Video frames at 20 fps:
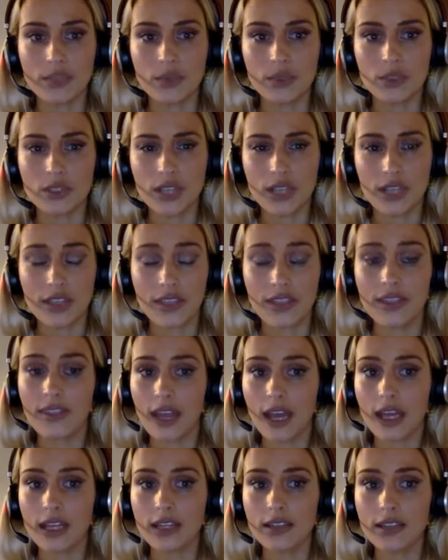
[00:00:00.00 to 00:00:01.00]
It was, I think
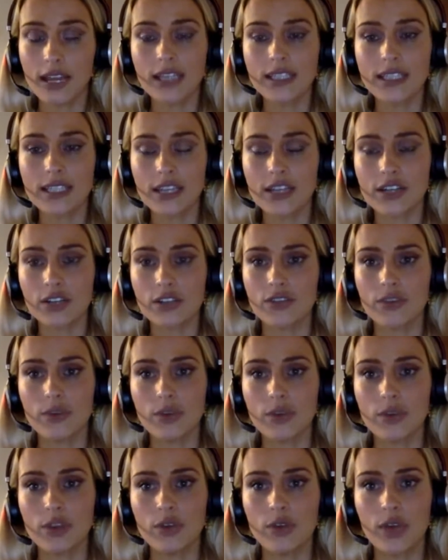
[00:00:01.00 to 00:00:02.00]
they had titles
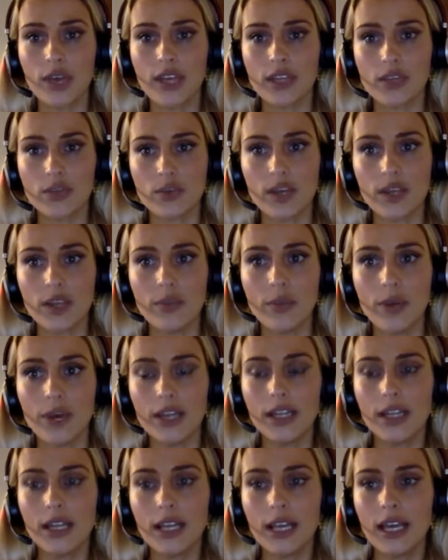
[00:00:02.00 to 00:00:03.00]
from the UK as well,
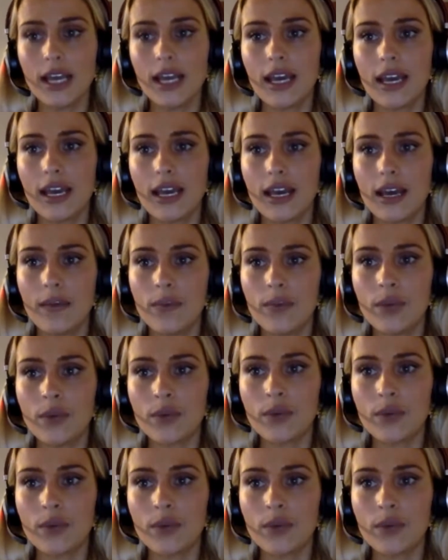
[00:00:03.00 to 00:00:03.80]
but it was